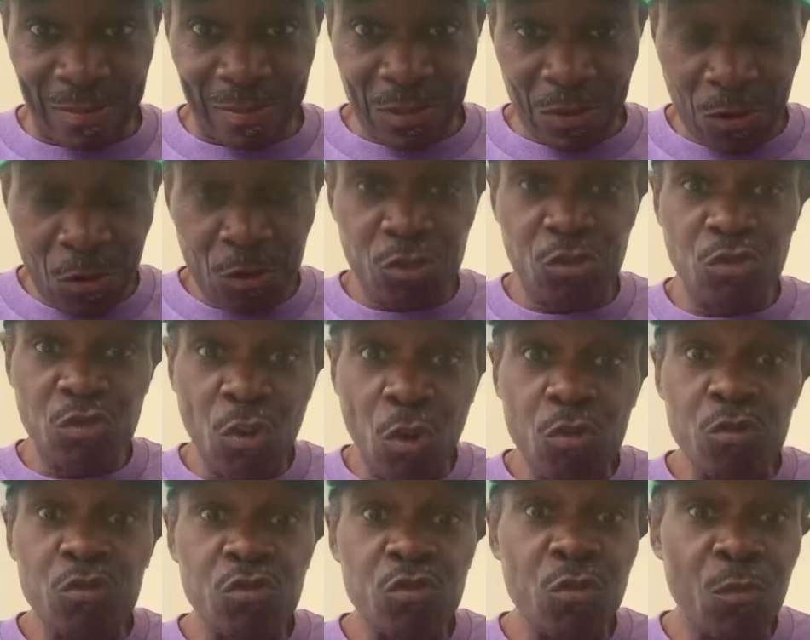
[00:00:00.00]
on
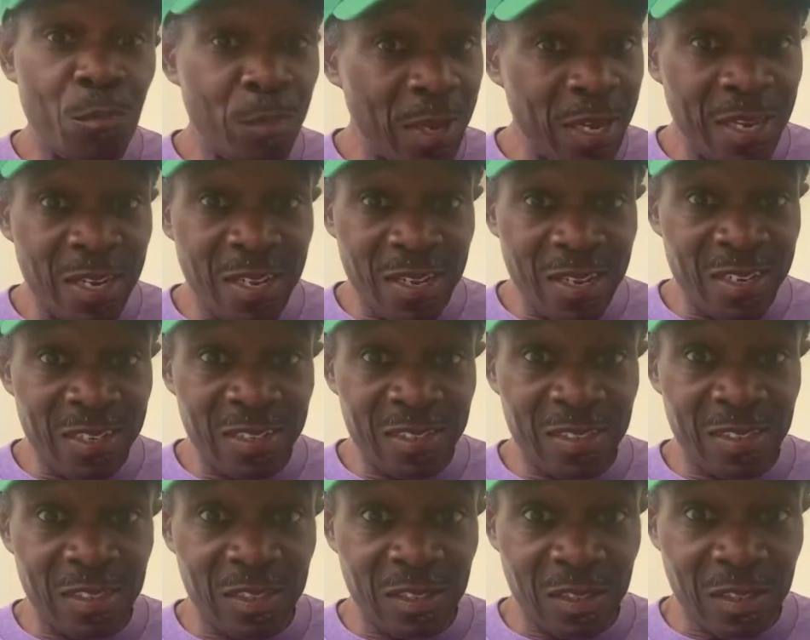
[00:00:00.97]
social media
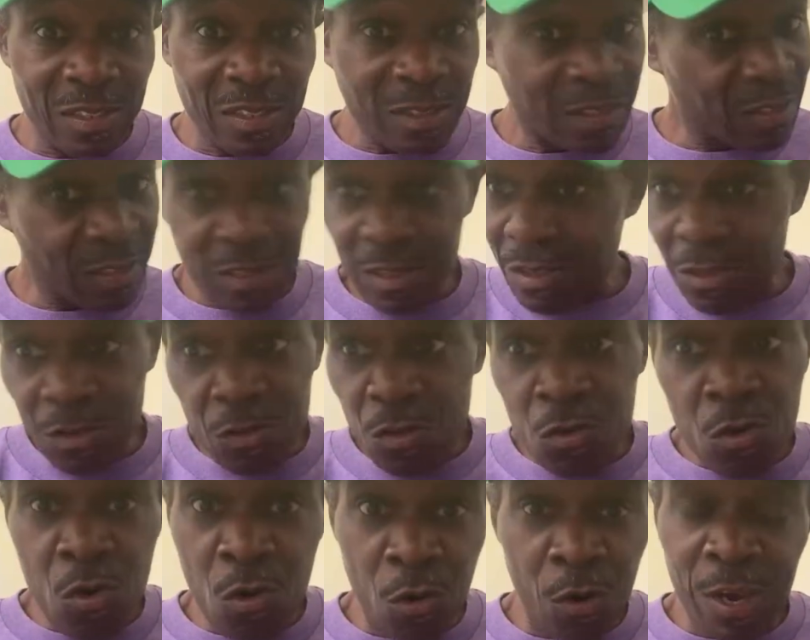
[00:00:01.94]

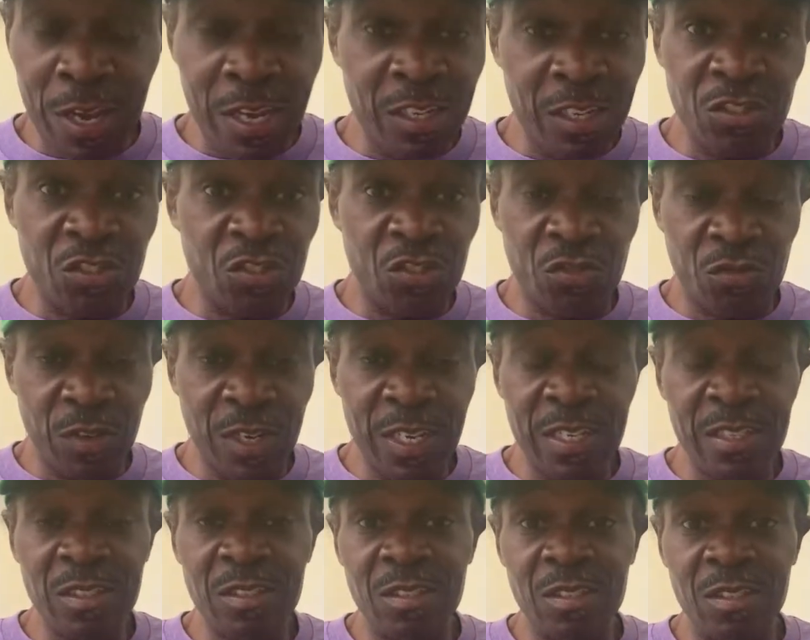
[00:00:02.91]
or in the
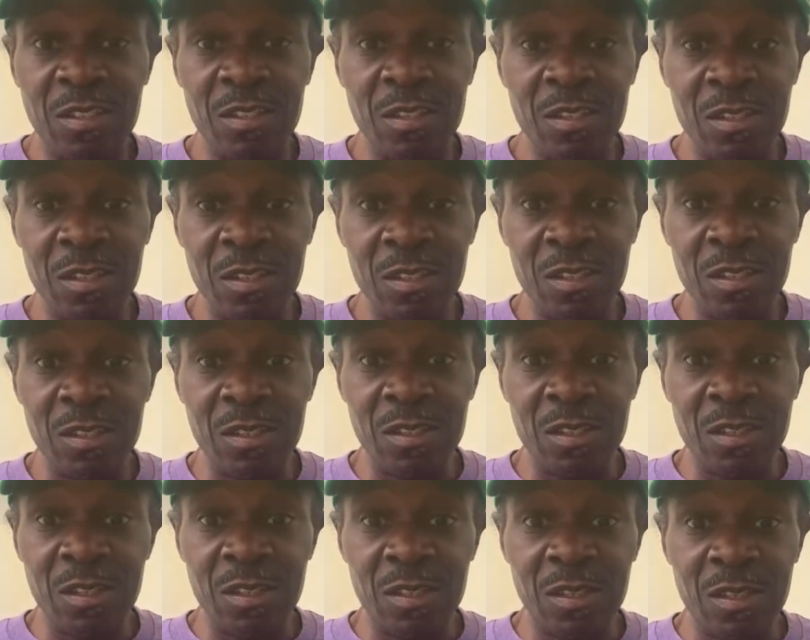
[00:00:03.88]
streets
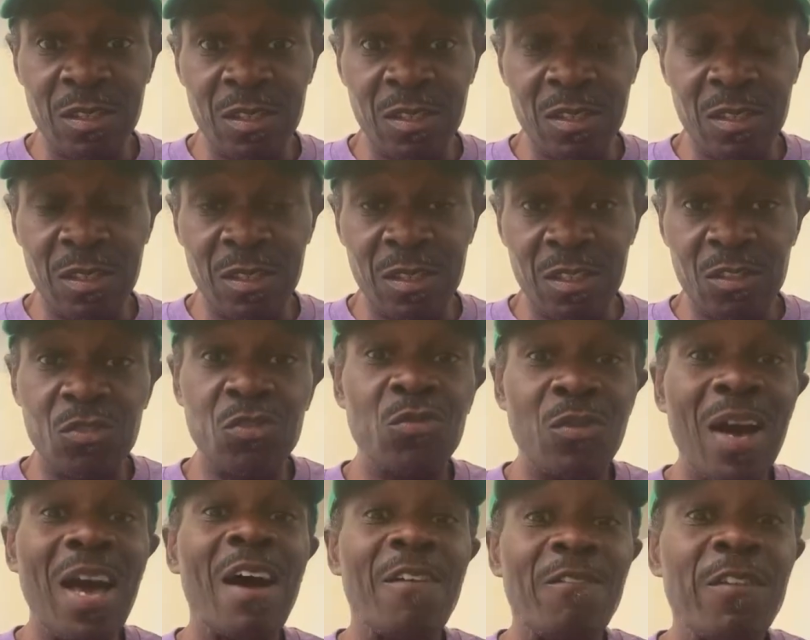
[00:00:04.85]

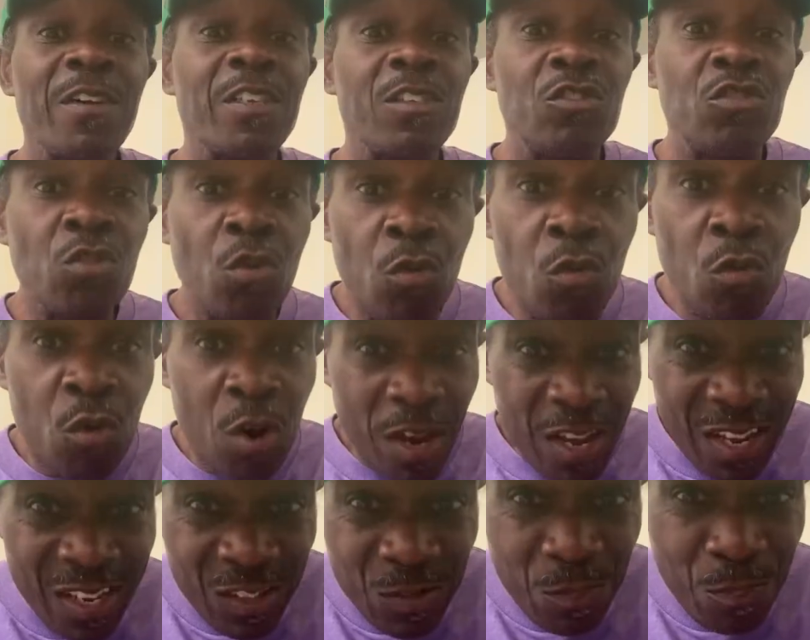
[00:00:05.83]
to ever do
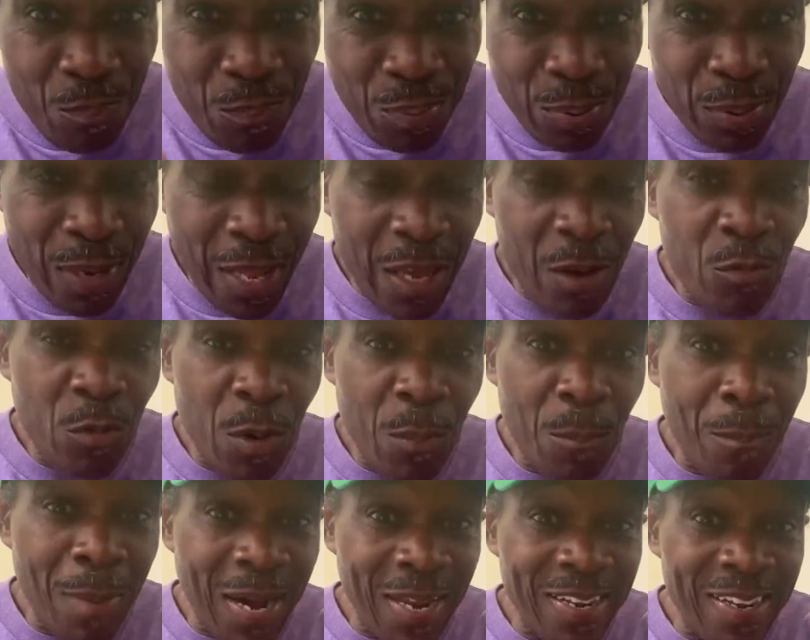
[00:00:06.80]
is play with
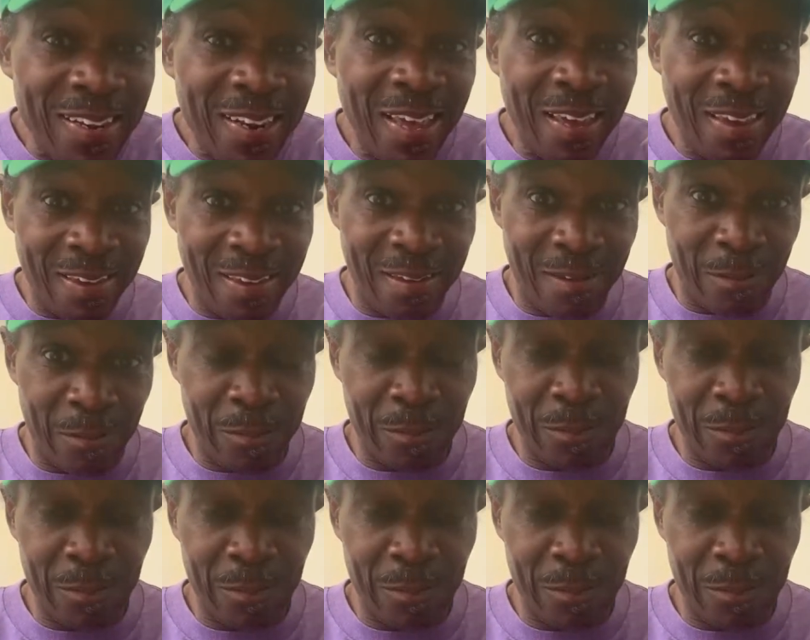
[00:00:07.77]
my name.